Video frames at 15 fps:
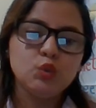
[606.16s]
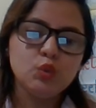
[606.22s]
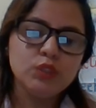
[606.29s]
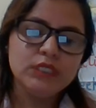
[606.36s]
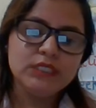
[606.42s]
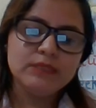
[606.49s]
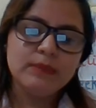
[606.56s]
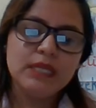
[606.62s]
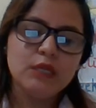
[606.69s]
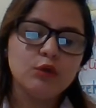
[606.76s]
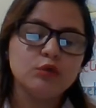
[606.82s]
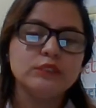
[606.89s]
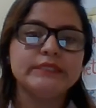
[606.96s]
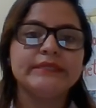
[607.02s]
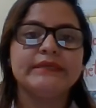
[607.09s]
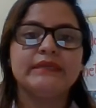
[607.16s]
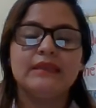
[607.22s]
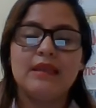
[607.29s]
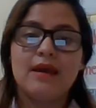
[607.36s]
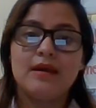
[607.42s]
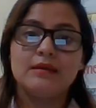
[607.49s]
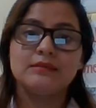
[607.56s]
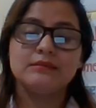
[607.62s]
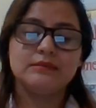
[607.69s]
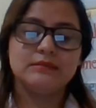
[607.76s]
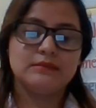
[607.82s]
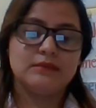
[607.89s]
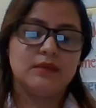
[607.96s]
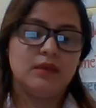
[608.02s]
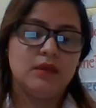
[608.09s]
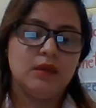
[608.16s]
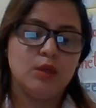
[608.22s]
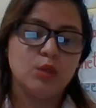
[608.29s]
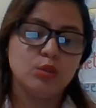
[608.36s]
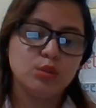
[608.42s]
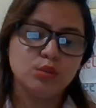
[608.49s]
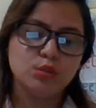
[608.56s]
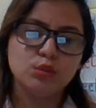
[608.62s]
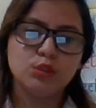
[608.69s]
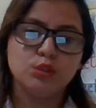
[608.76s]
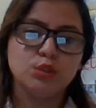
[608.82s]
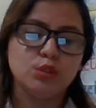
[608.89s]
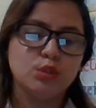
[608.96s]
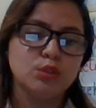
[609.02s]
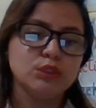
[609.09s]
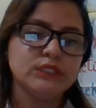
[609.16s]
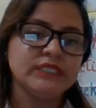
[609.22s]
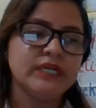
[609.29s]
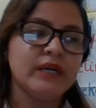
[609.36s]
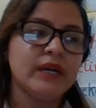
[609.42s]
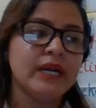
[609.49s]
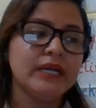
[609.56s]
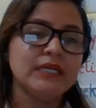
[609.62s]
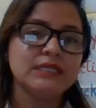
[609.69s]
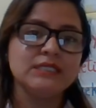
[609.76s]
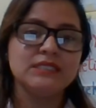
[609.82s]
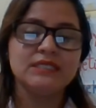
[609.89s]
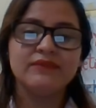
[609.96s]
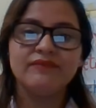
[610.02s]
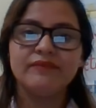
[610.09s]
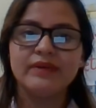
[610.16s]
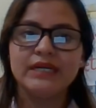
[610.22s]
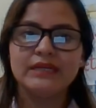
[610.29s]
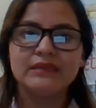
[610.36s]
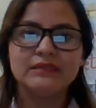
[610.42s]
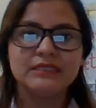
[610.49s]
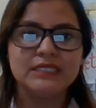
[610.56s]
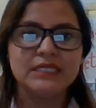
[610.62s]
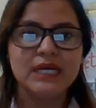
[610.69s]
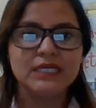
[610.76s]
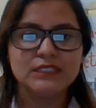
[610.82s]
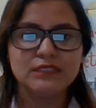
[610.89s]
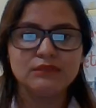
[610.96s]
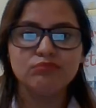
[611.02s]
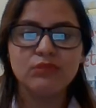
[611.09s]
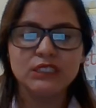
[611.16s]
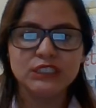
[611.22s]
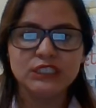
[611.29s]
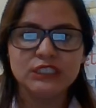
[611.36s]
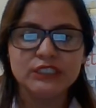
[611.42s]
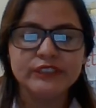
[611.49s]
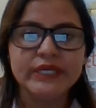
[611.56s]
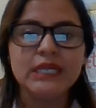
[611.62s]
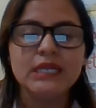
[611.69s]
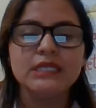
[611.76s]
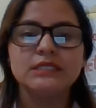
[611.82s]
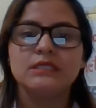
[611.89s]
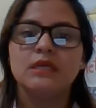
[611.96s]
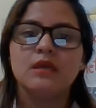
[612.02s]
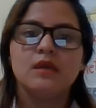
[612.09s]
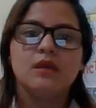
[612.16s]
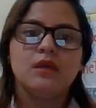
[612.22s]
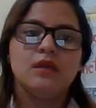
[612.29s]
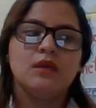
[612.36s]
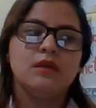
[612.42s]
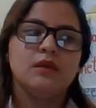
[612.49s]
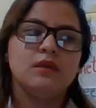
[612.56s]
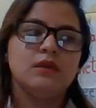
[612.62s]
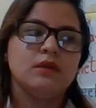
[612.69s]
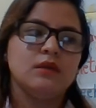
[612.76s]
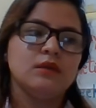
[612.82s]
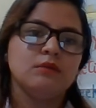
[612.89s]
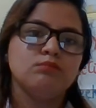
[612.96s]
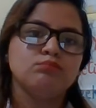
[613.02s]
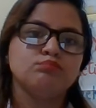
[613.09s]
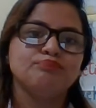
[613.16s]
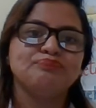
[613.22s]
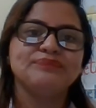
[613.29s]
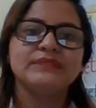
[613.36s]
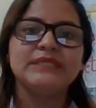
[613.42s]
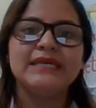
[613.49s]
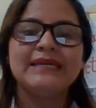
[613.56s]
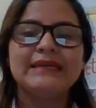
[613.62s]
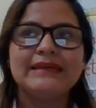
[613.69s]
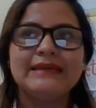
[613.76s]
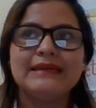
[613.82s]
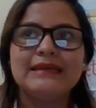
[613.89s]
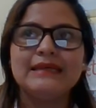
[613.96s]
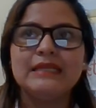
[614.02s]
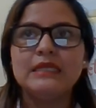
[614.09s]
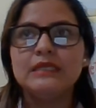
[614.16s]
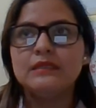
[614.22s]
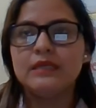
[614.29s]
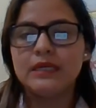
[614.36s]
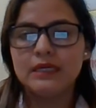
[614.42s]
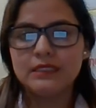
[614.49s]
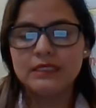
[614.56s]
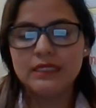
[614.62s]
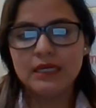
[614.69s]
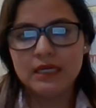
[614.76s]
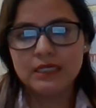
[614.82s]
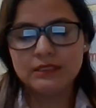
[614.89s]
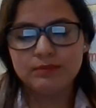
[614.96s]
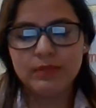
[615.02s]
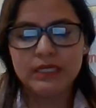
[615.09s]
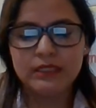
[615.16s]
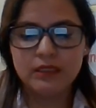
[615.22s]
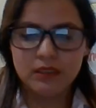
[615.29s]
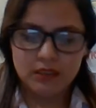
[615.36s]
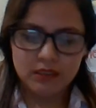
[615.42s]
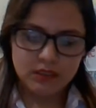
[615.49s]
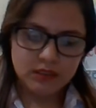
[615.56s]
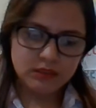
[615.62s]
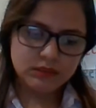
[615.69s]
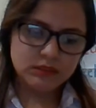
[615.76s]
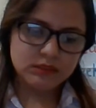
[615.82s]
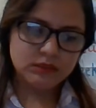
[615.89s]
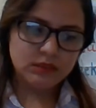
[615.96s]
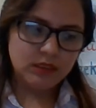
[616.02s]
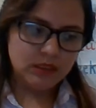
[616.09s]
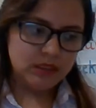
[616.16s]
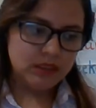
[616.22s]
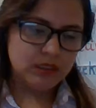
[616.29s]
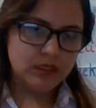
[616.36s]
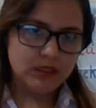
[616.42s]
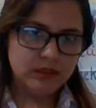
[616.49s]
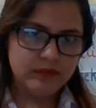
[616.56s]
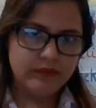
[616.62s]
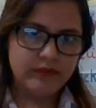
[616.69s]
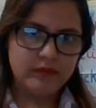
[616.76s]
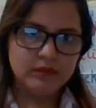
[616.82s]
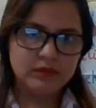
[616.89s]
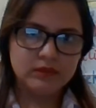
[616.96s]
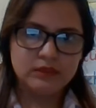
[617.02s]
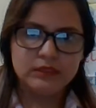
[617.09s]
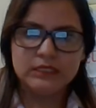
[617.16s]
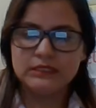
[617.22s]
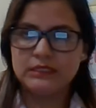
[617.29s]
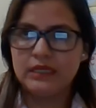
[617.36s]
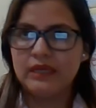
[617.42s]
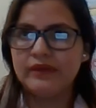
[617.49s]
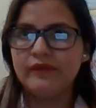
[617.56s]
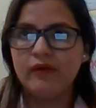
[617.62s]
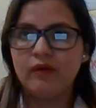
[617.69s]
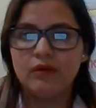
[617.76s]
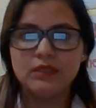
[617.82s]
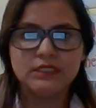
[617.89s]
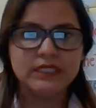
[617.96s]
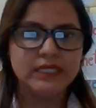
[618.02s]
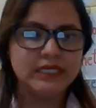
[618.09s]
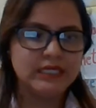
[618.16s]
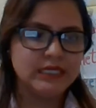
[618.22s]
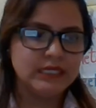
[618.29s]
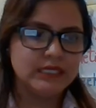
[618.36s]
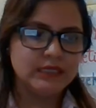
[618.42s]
develop the class and also search different didactic materials. And the negative aspect is the same of the